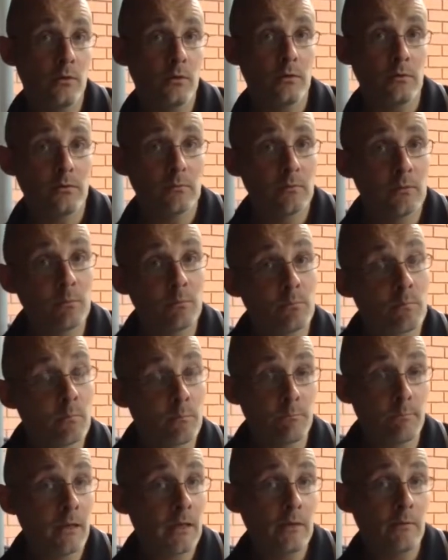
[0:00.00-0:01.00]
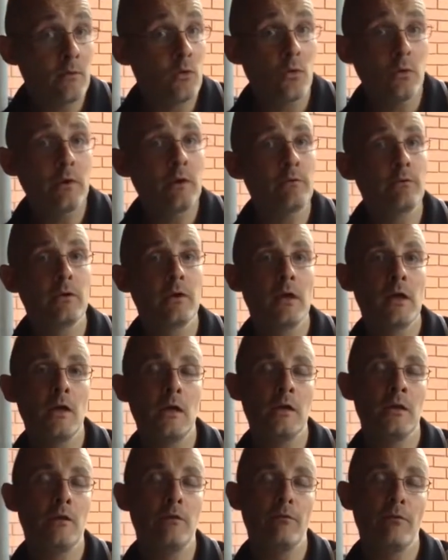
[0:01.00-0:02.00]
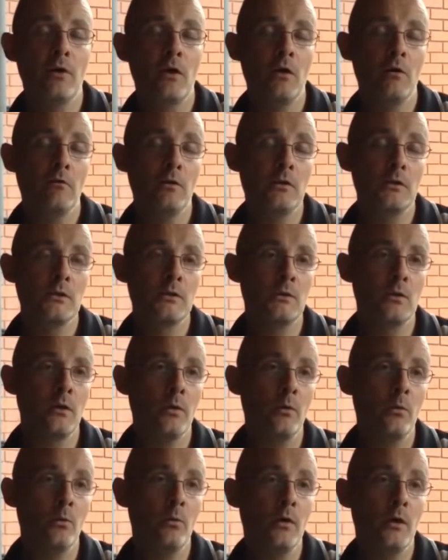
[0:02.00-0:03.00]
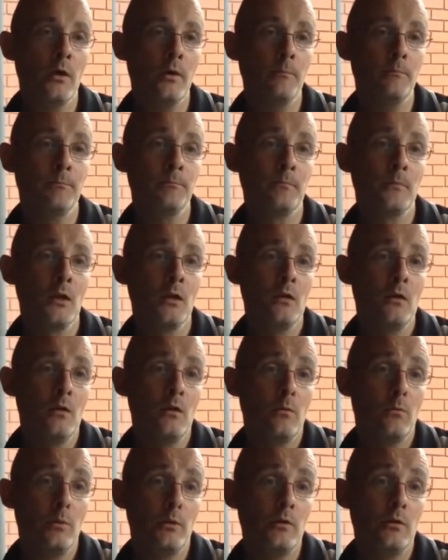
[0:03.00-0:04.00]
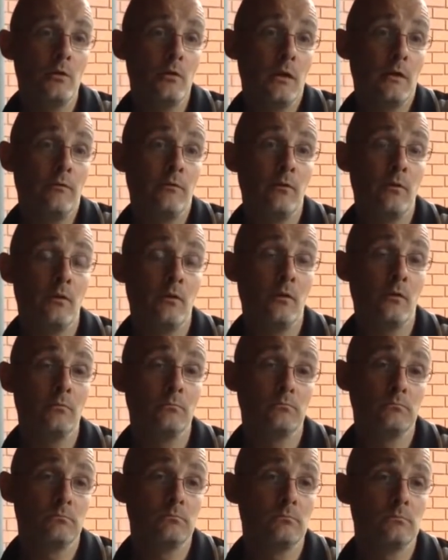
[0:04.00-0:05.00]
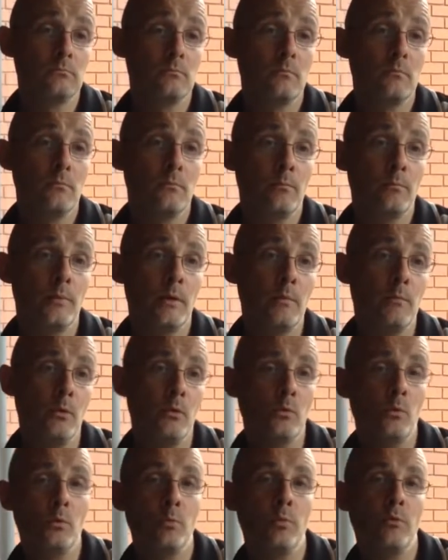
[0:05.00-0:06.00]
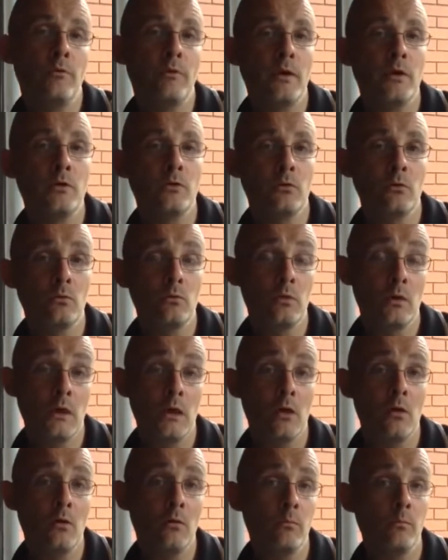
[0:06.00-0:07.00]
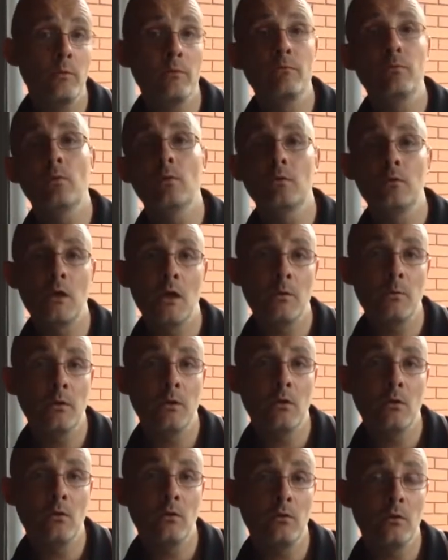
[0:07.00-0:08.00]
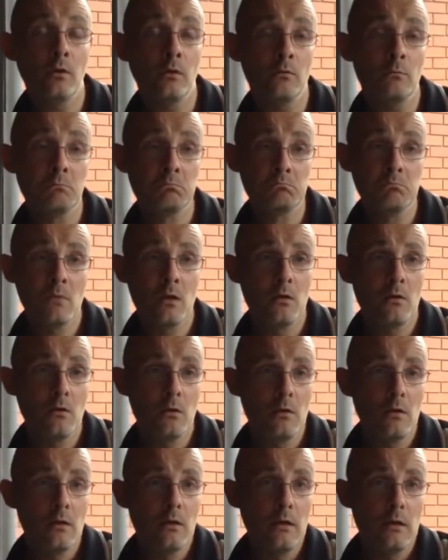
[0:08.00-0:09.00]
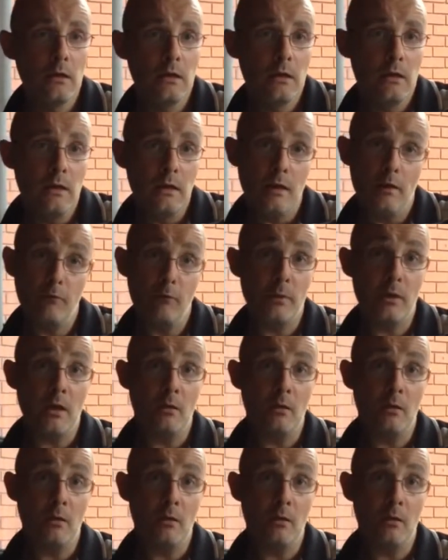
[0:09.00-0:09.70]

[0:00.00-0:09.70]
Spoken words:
and may not even get any further. So we just have to be model professionals and get on with what's going on, and if we